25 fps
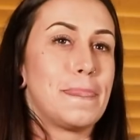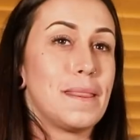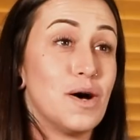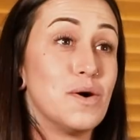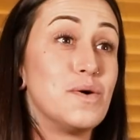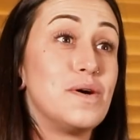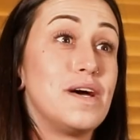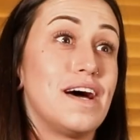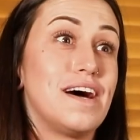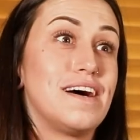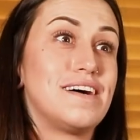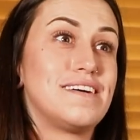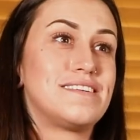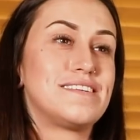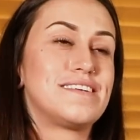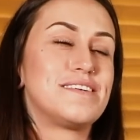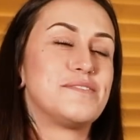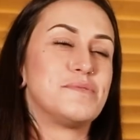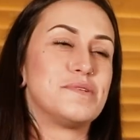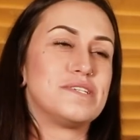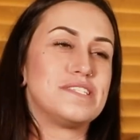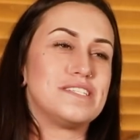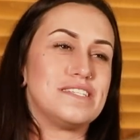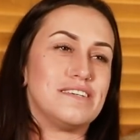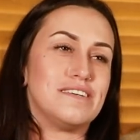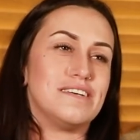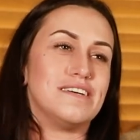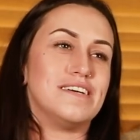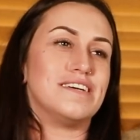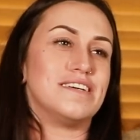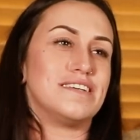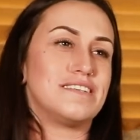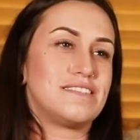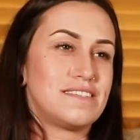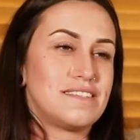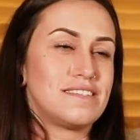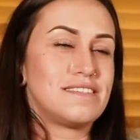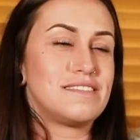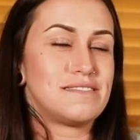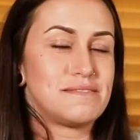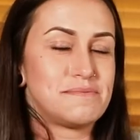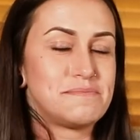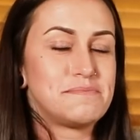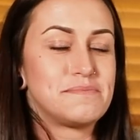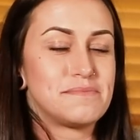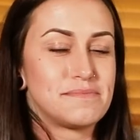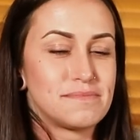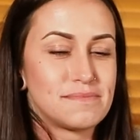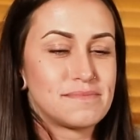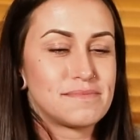Oh, yeah. It was serious.
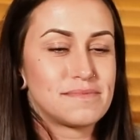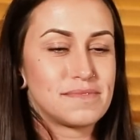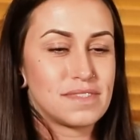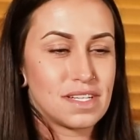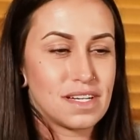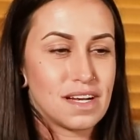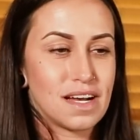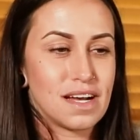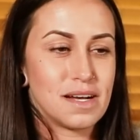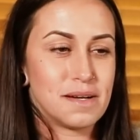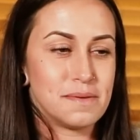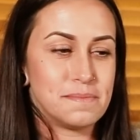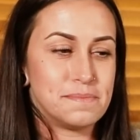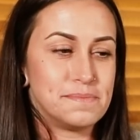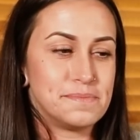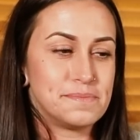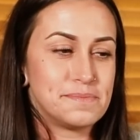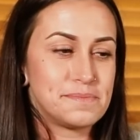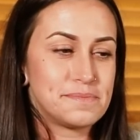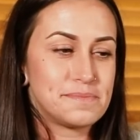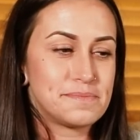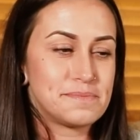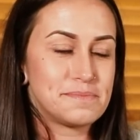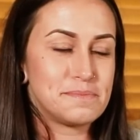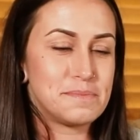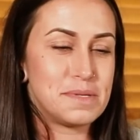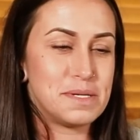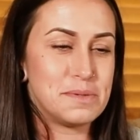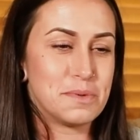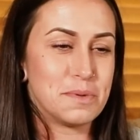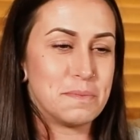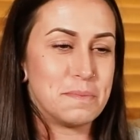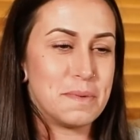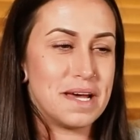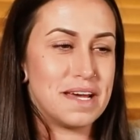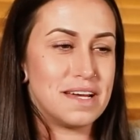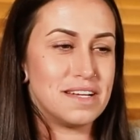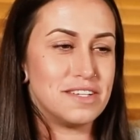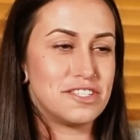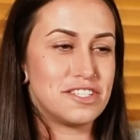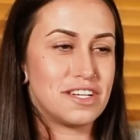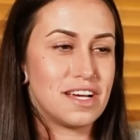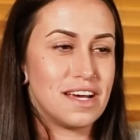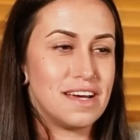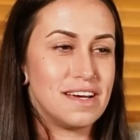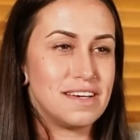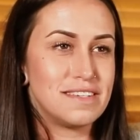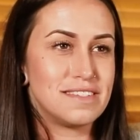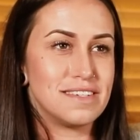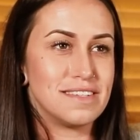Um, people making
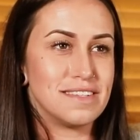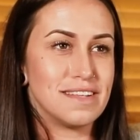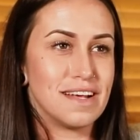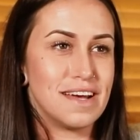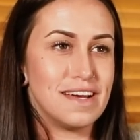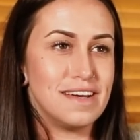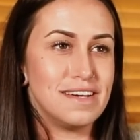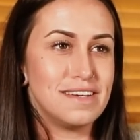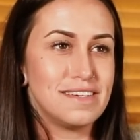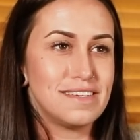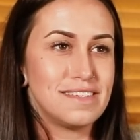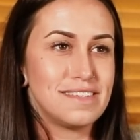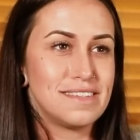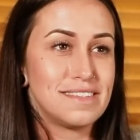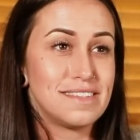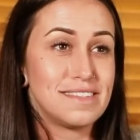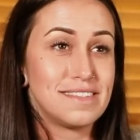shanks and like,